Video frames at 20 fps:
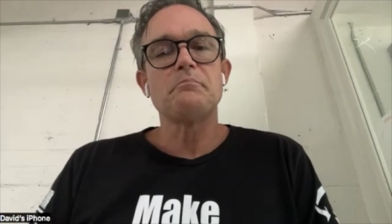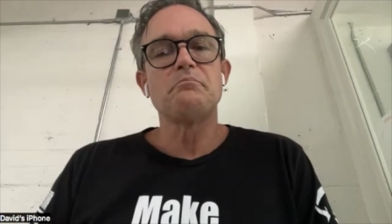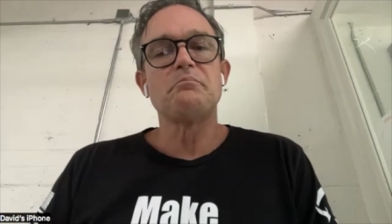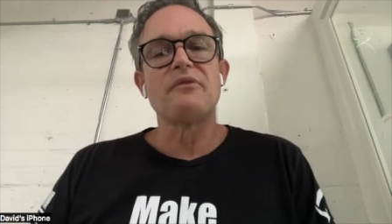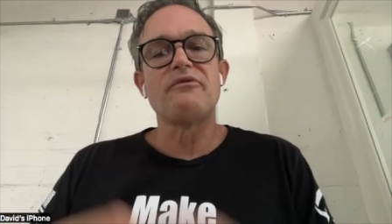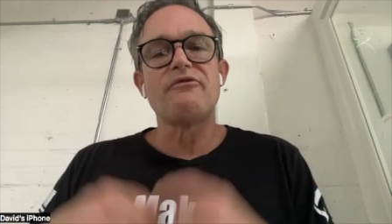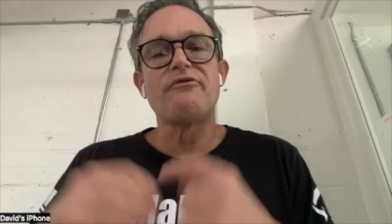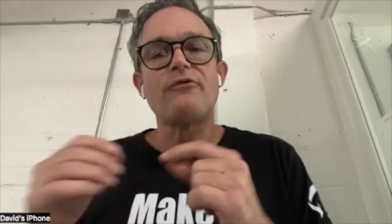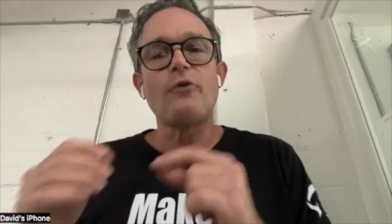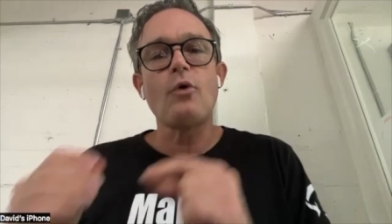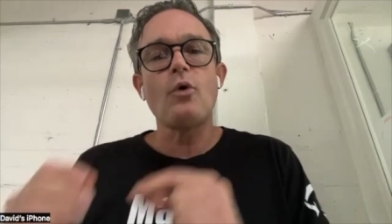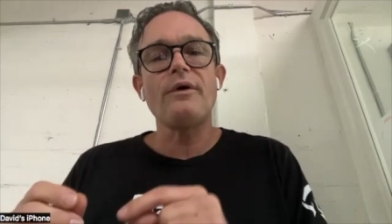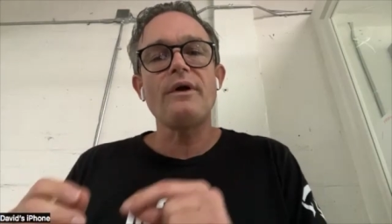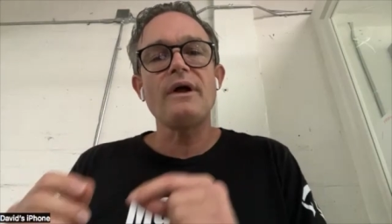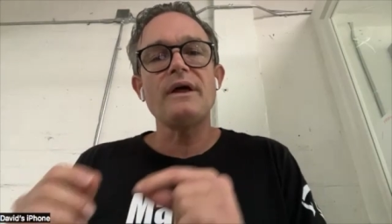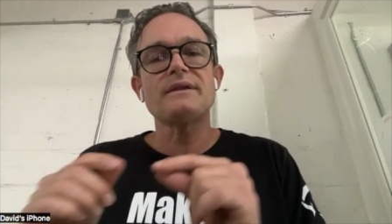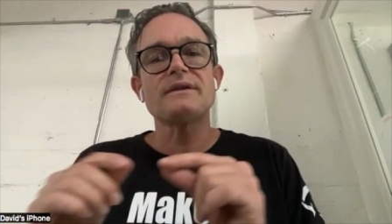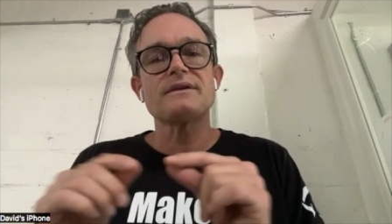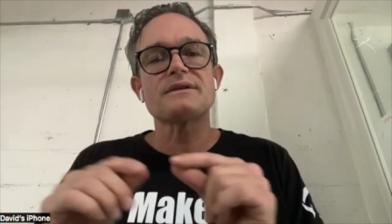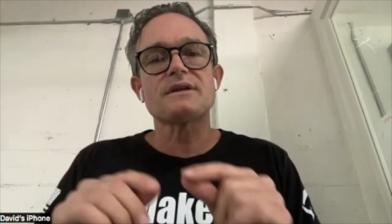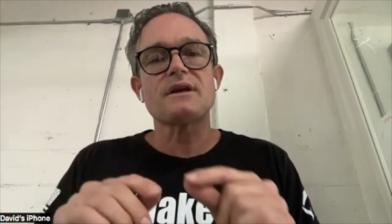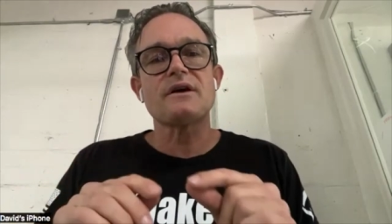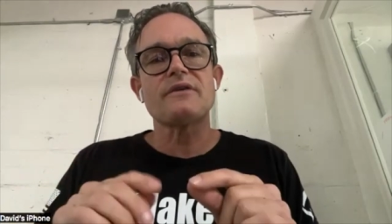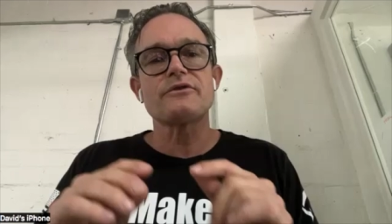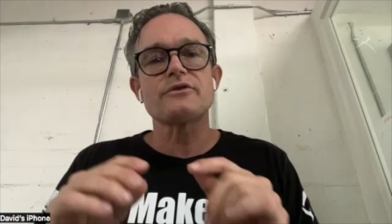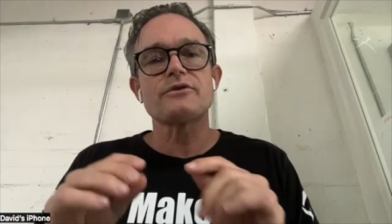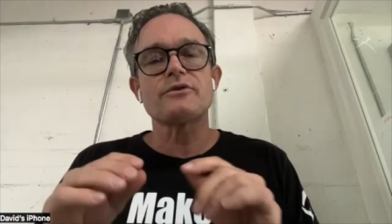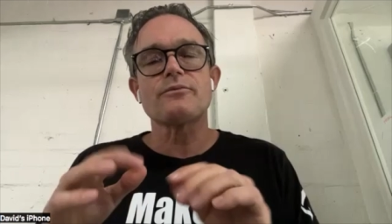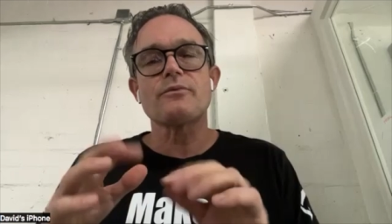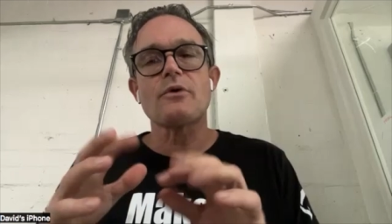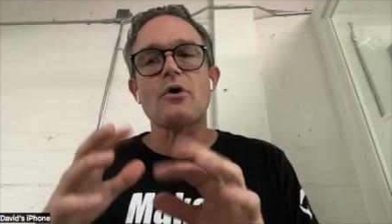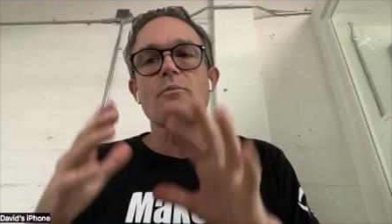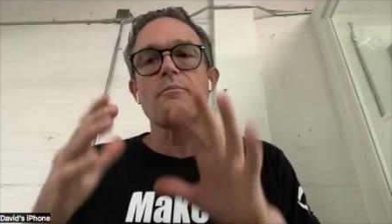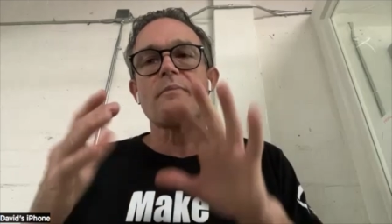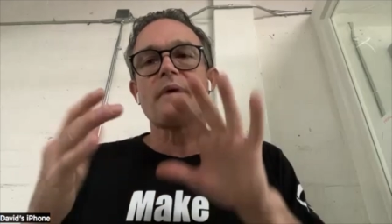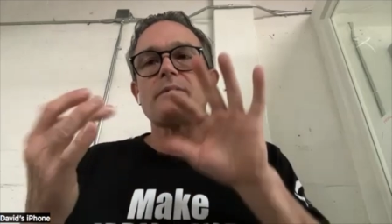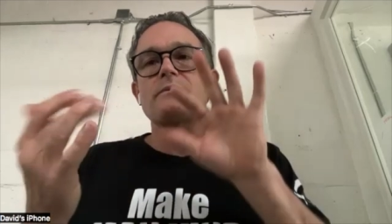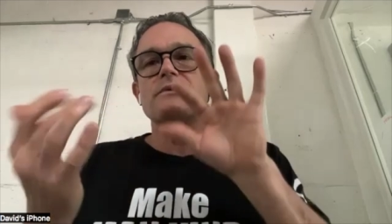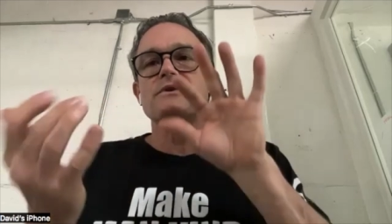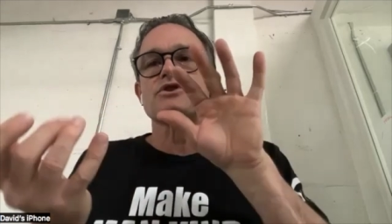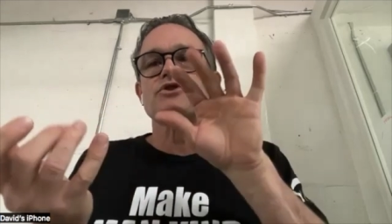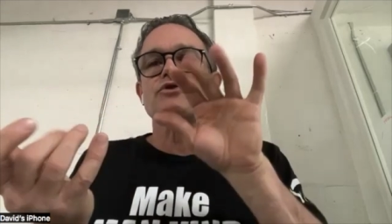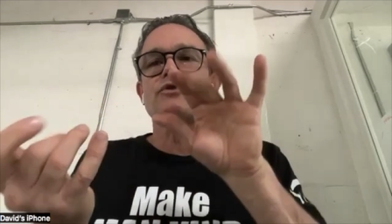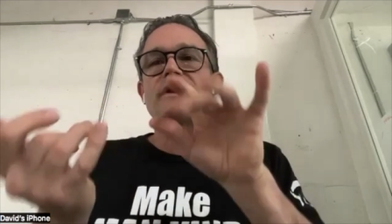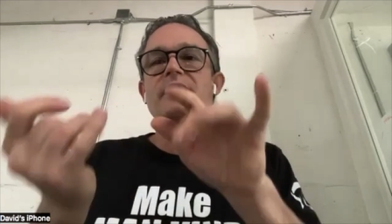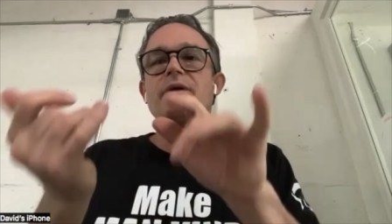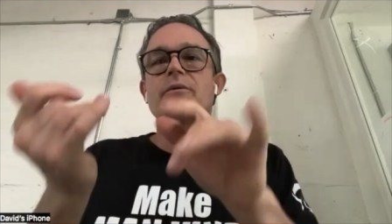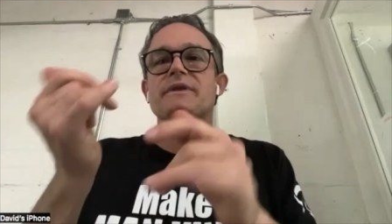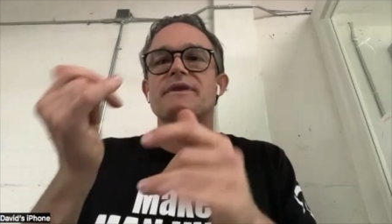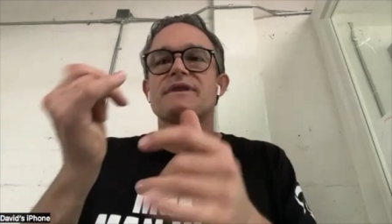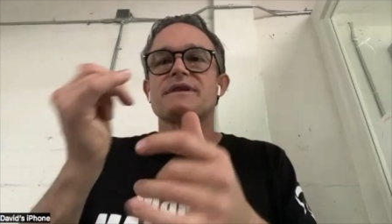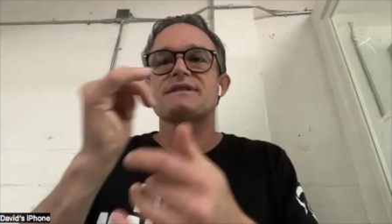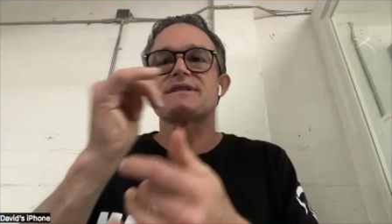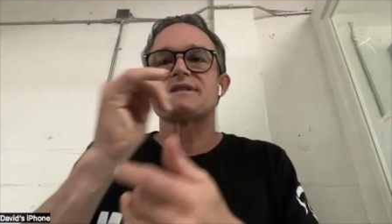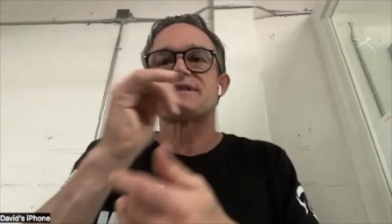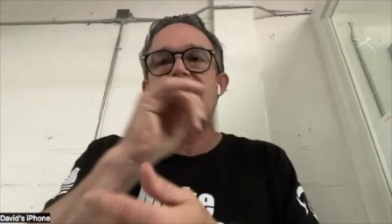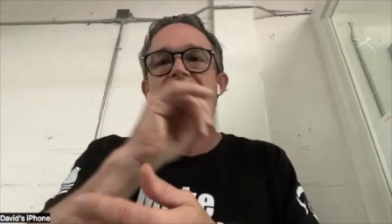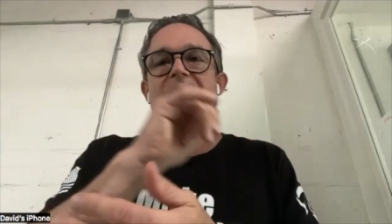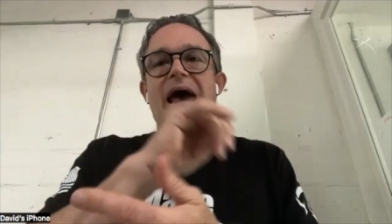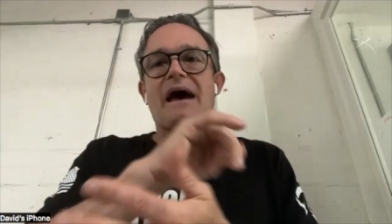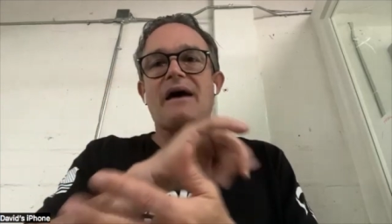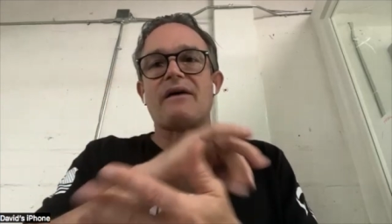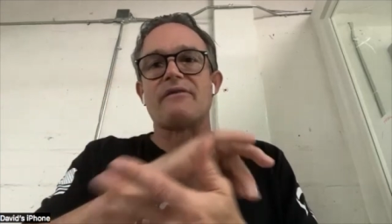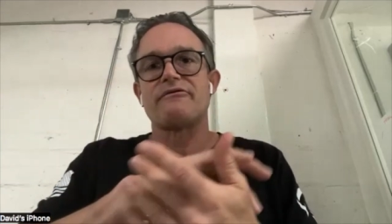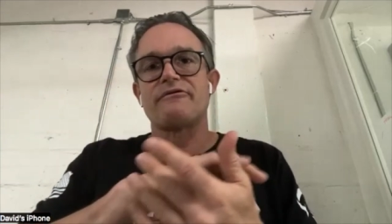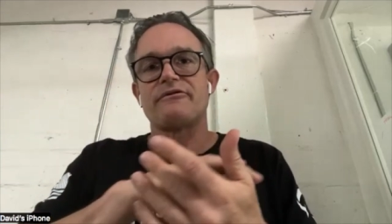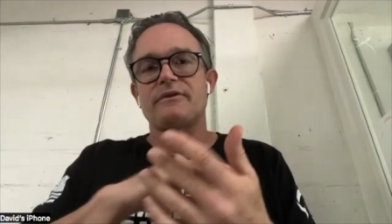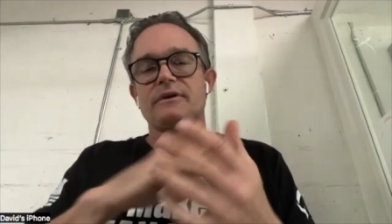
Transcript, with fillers: before I discovered the rope, I was training with the staff.